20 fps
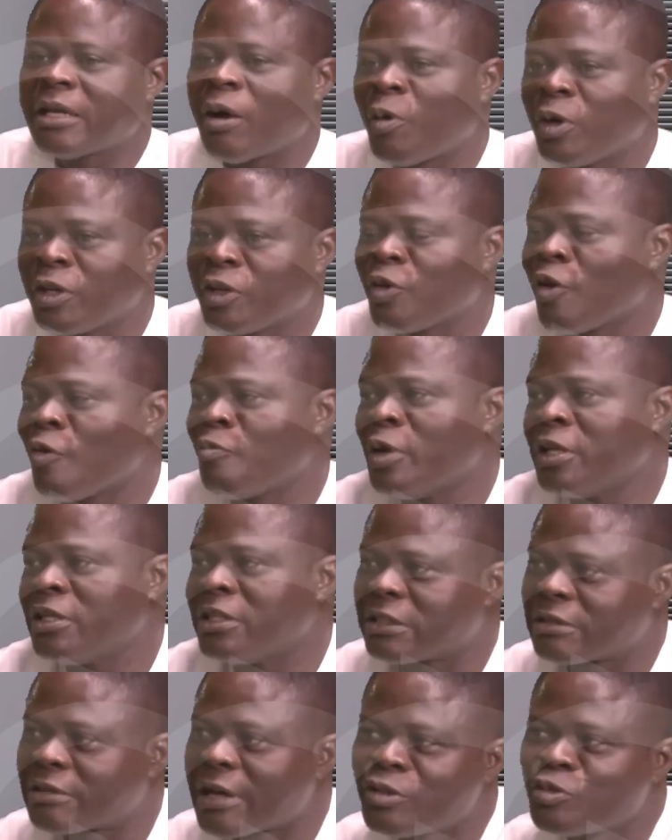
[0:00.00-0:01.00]
what the government is
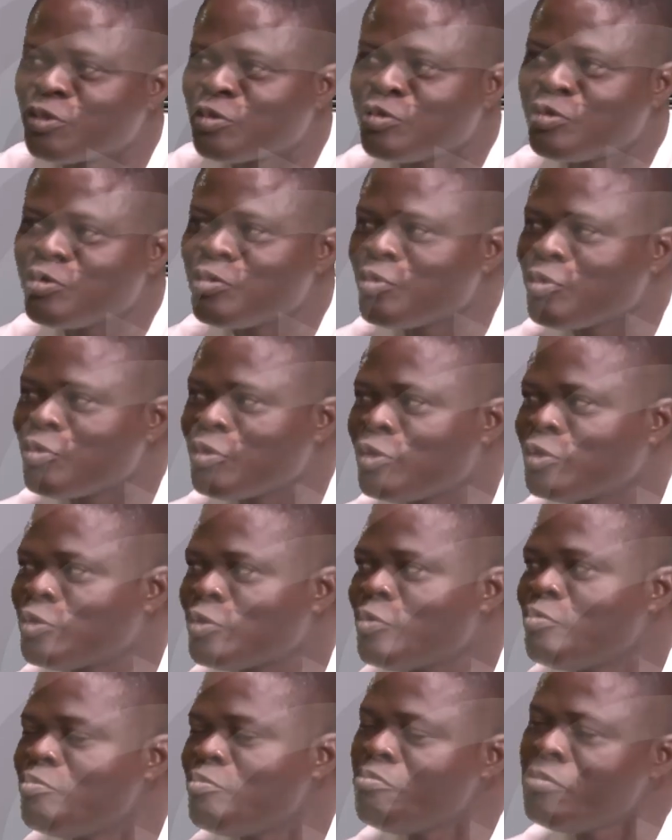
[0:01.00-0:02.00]
trying to do is to
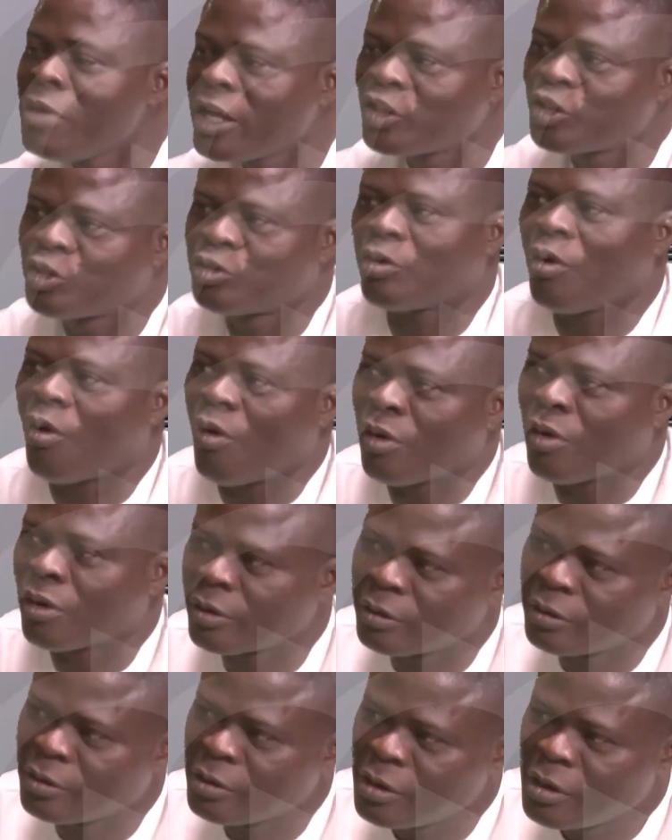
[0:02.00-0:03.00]
make sure,
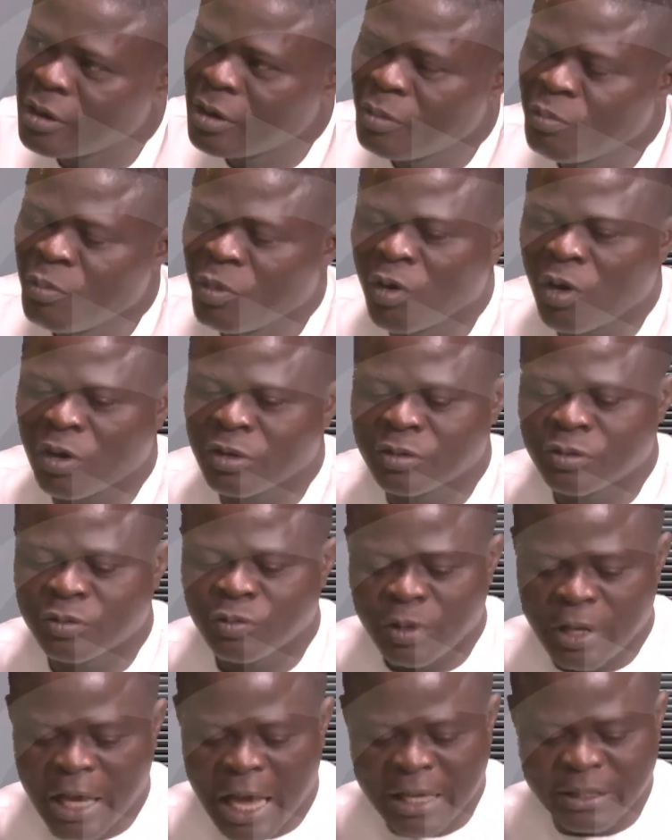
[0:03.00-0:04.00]
because
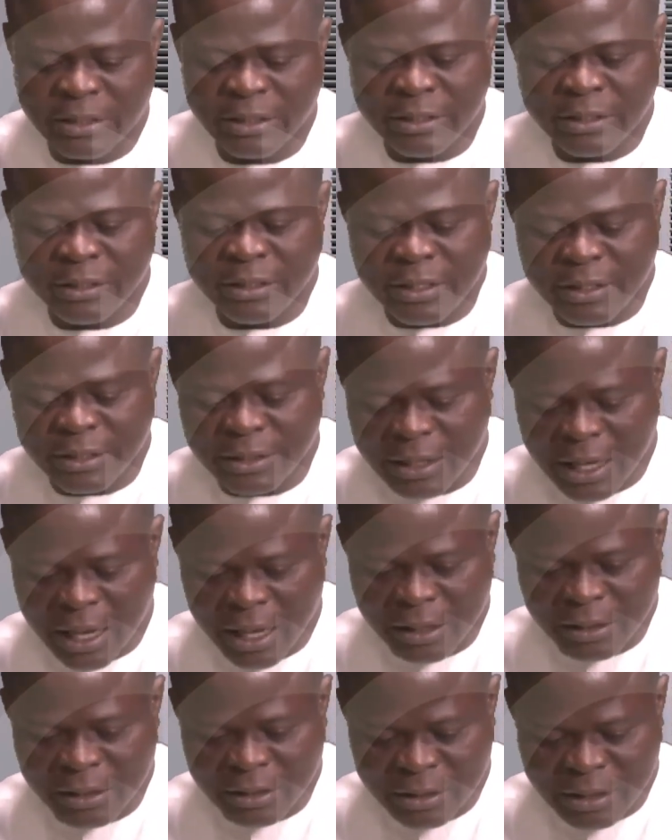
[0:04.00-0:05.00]
as it is
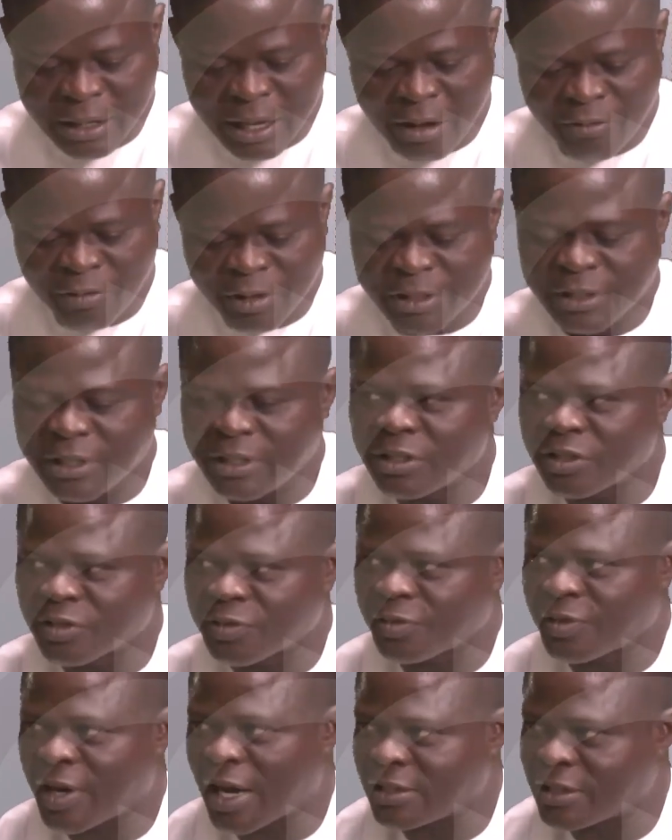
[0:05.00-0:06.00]
now, everything is
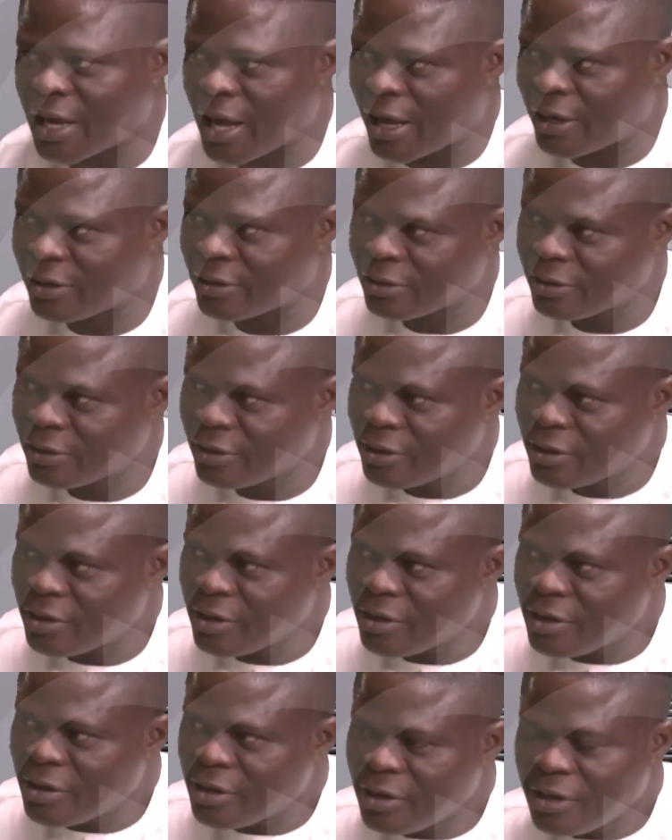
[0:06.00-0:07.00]
fragile.
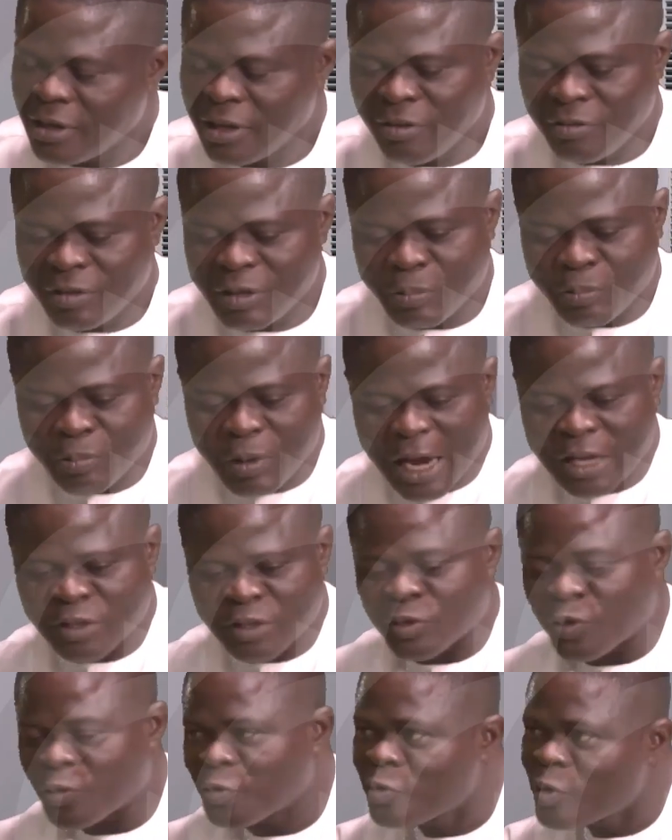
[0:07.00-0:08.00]
If the price
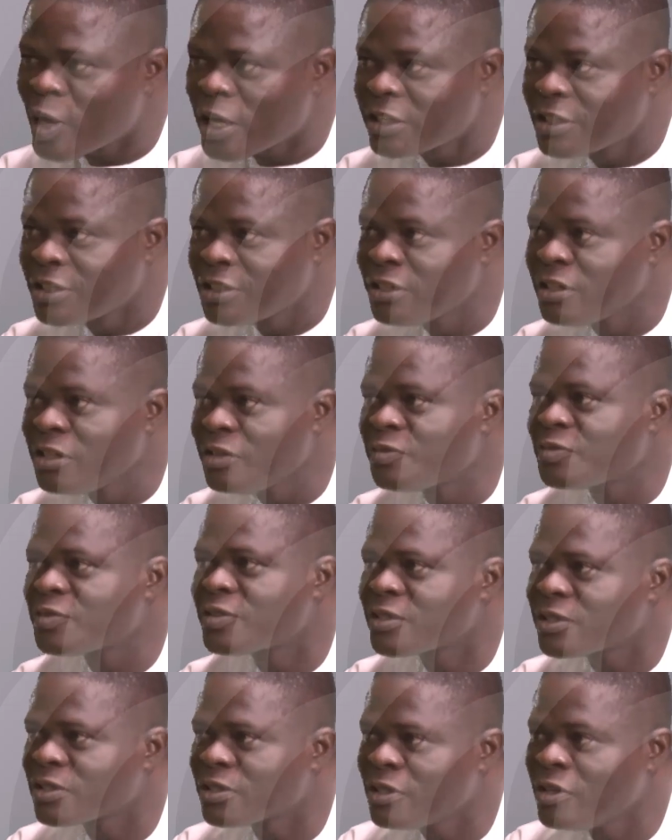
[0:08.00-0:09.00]
of fuel
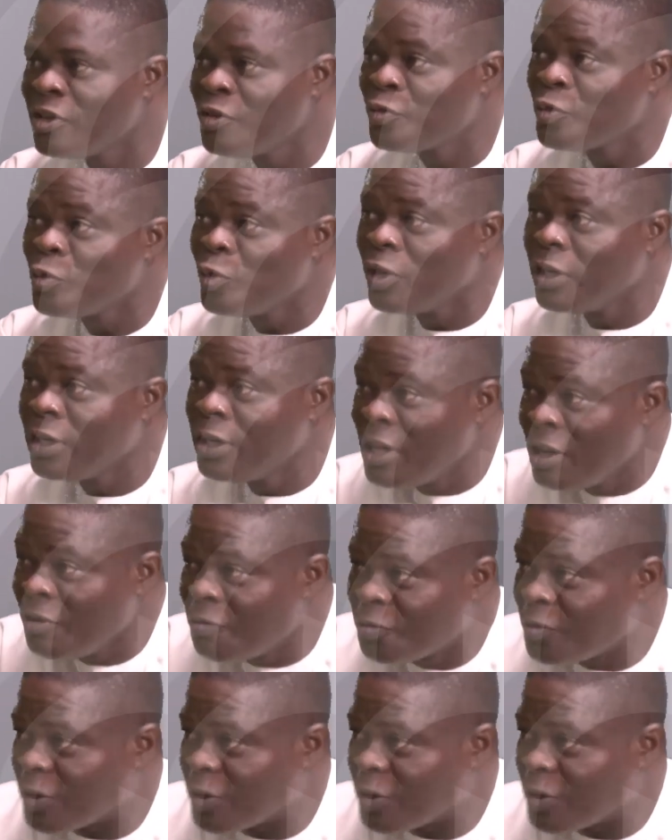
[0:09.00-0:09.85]
shifts, if you leave